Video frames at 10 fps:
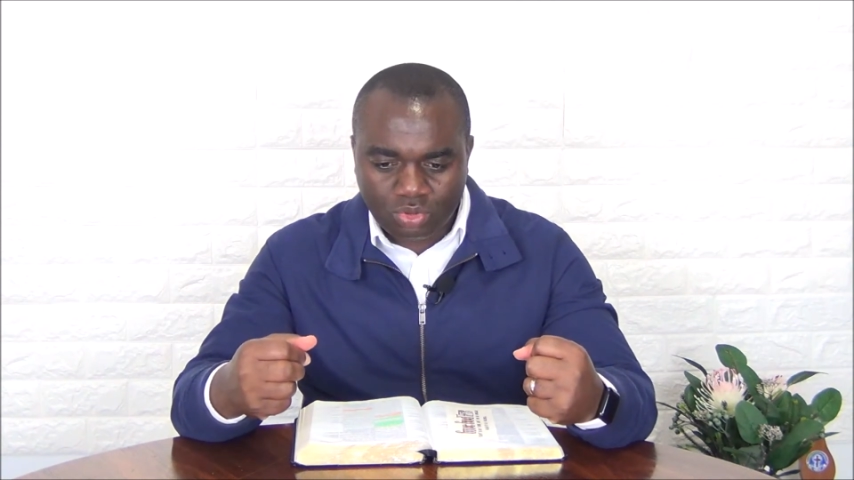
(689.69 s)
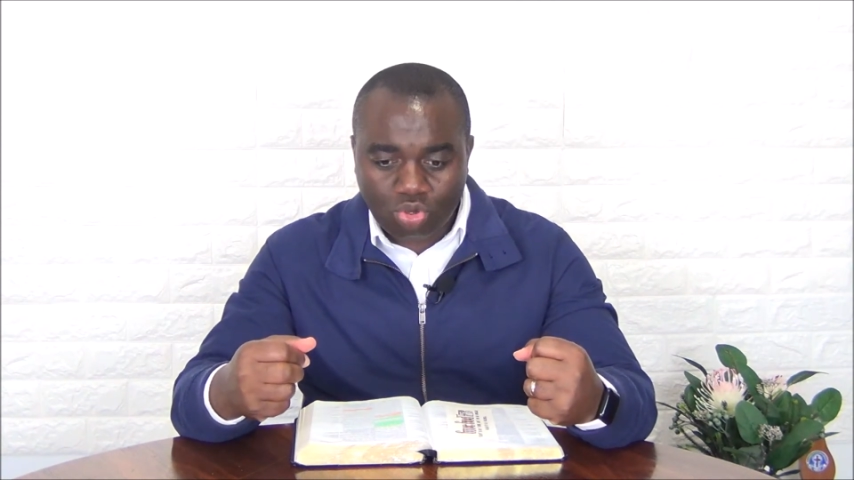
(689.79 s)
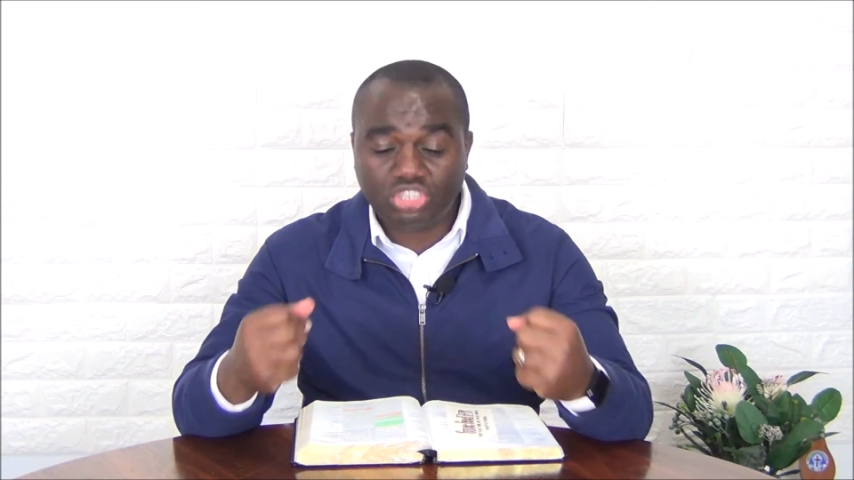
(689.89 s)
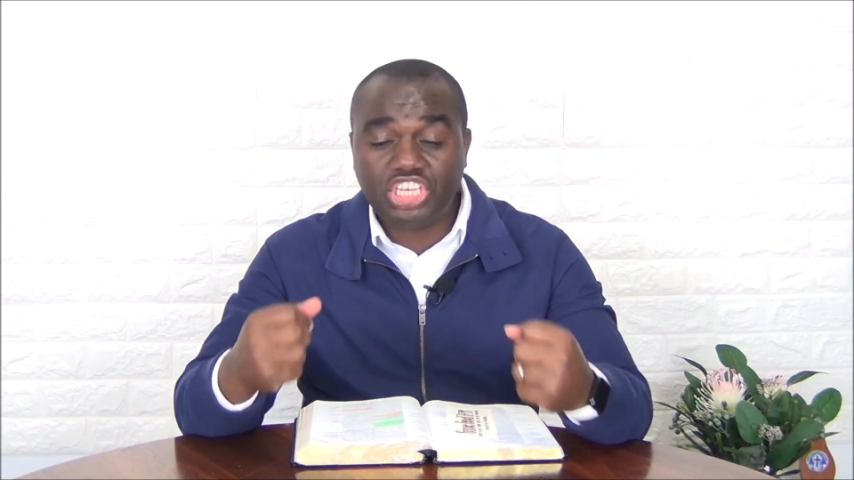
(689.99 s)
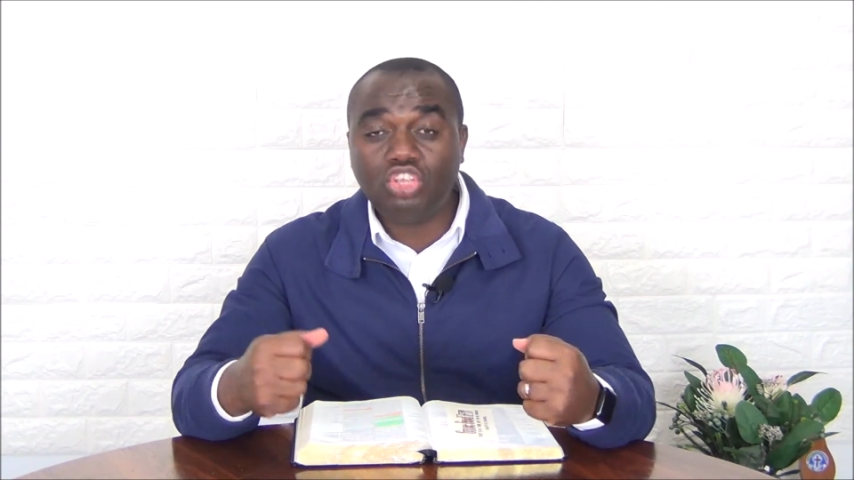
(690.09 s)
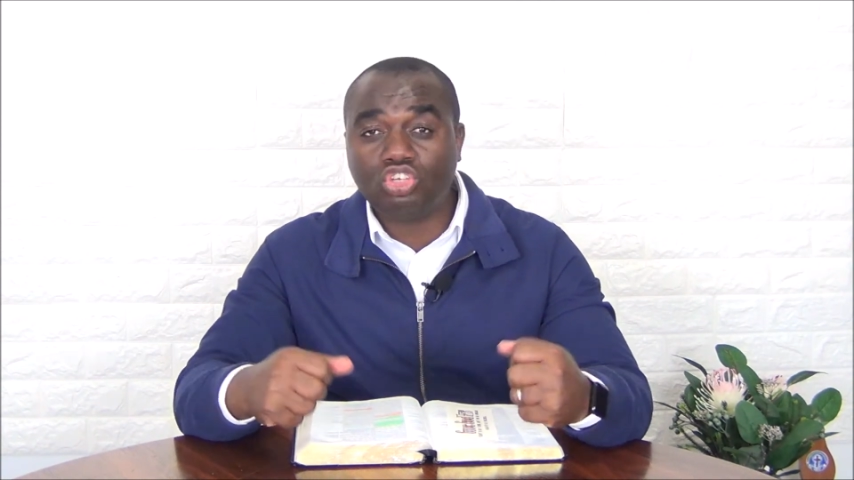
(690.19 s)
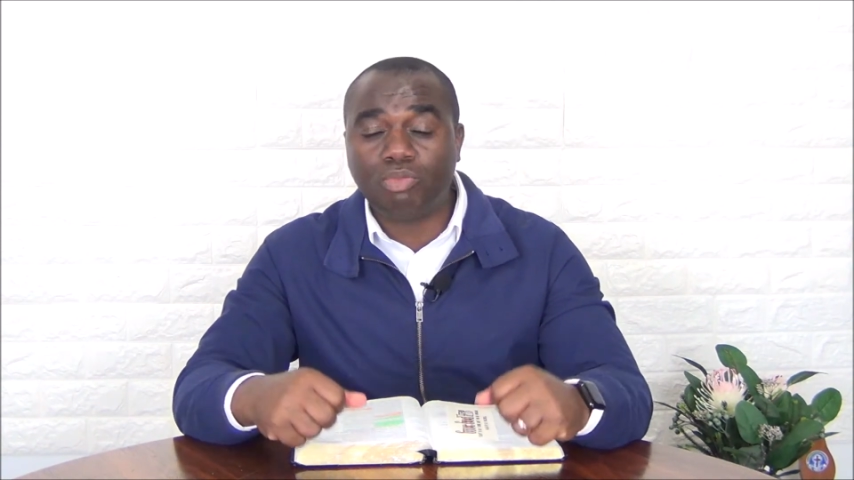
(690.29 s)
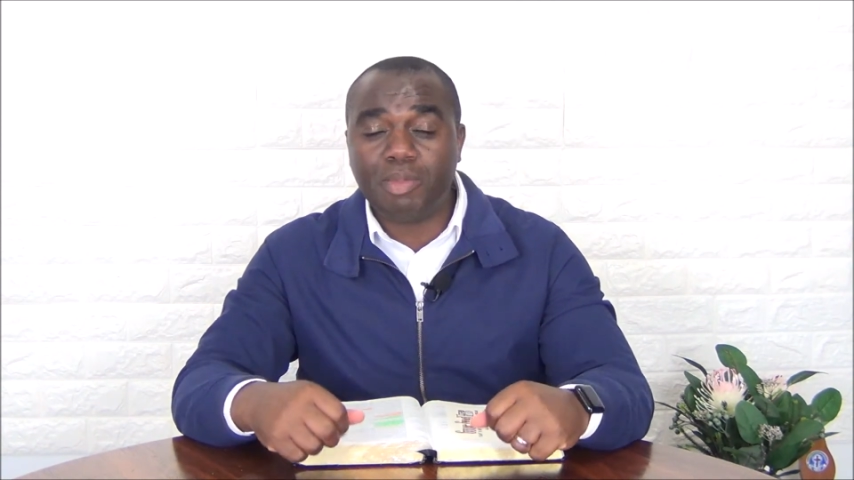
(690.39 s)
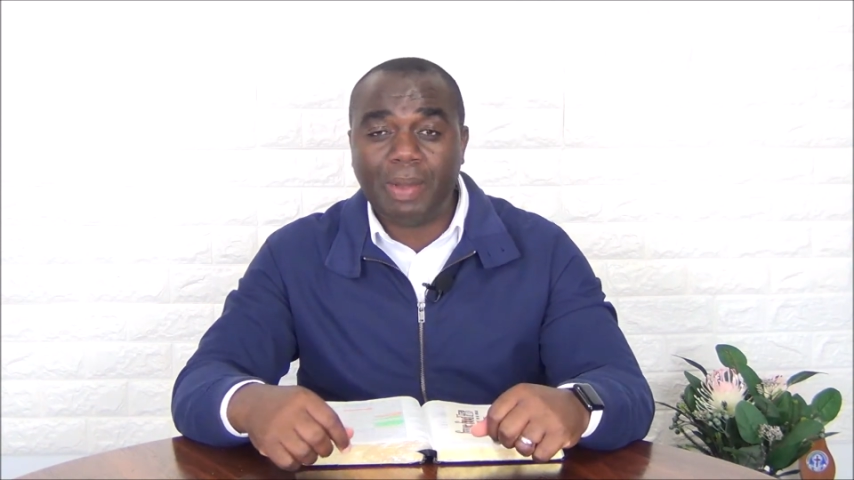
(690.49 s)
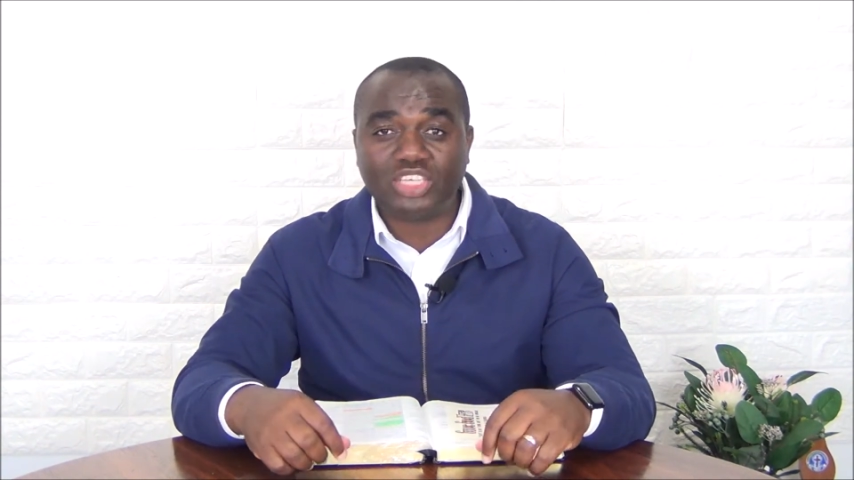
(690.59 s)
Continue to
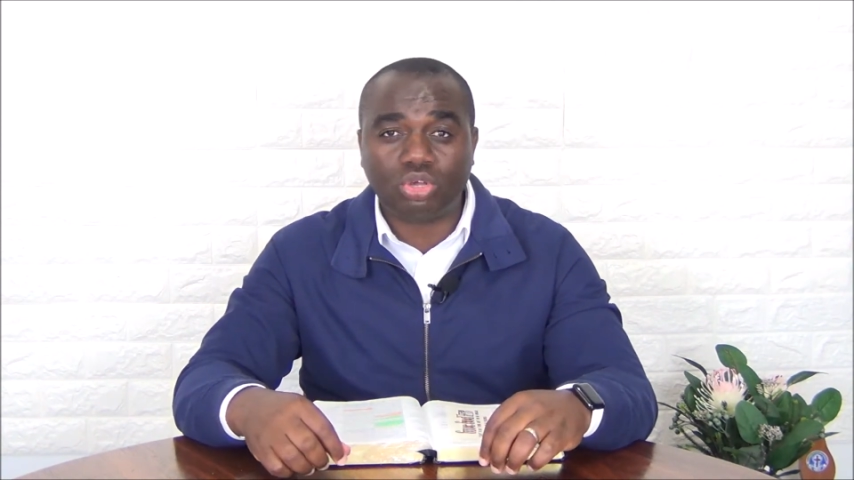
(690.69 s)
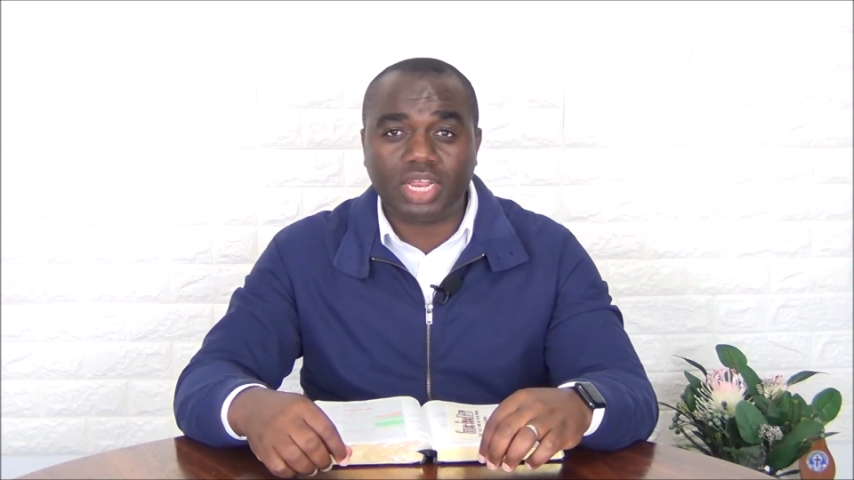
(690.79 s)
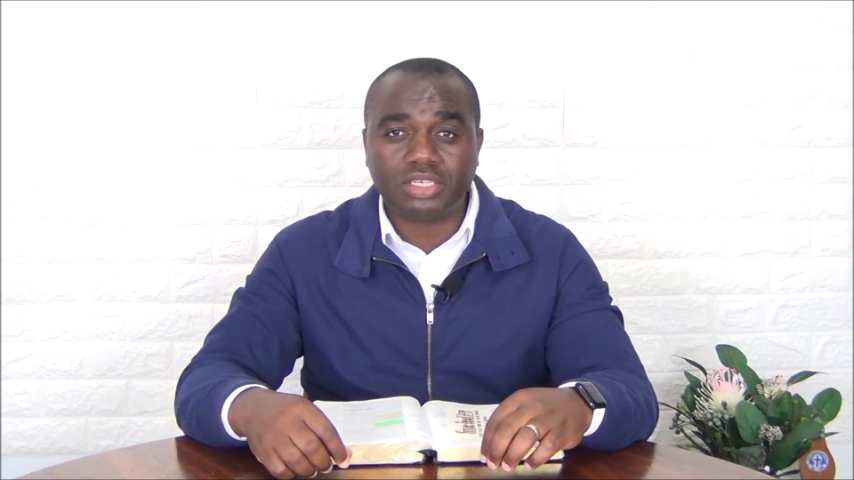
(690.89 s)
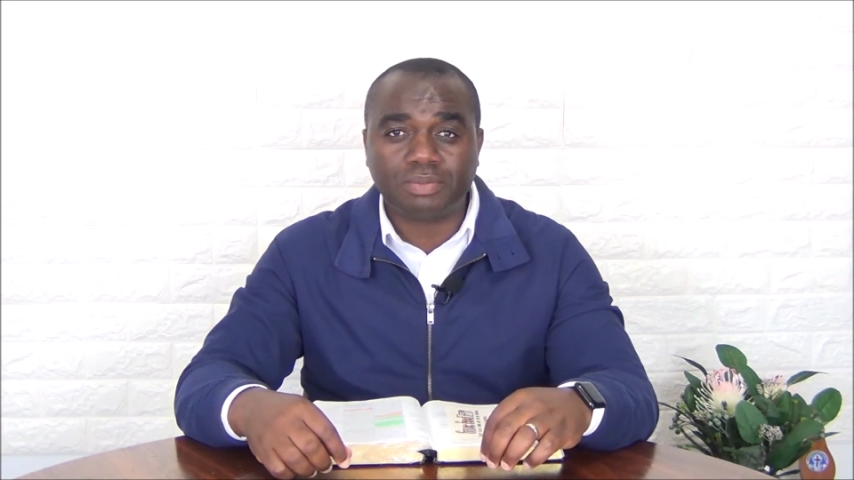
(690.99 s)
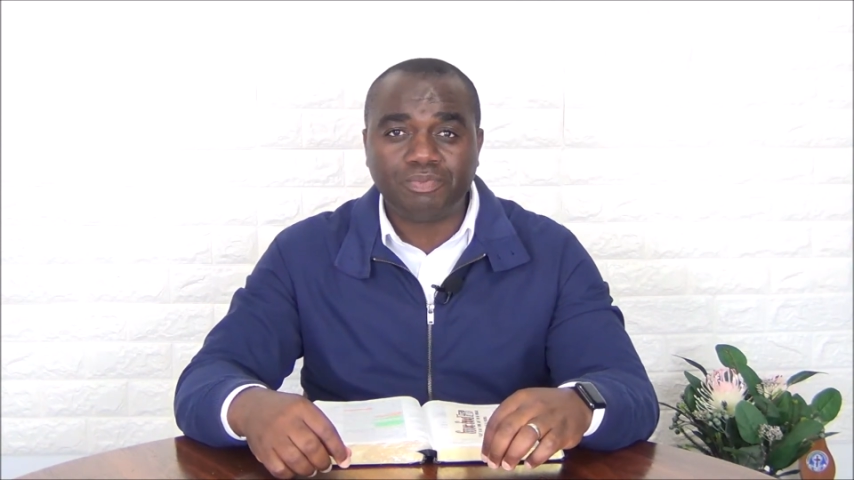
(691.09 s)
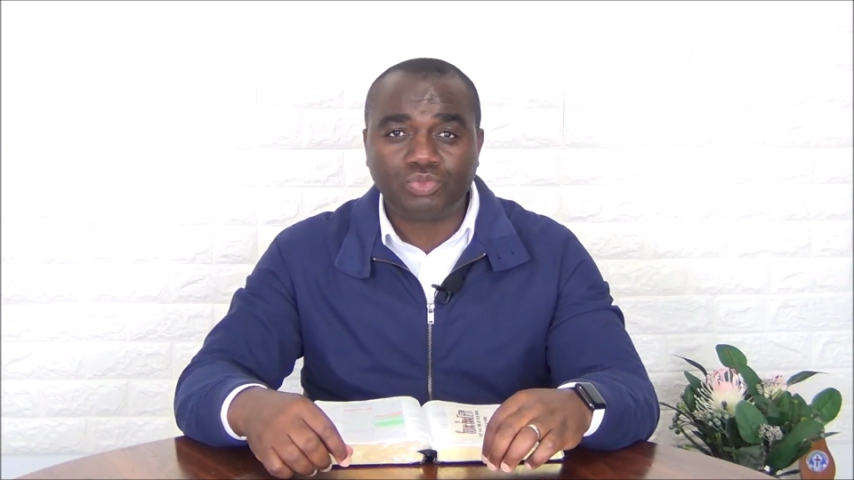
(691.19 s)
be passionate.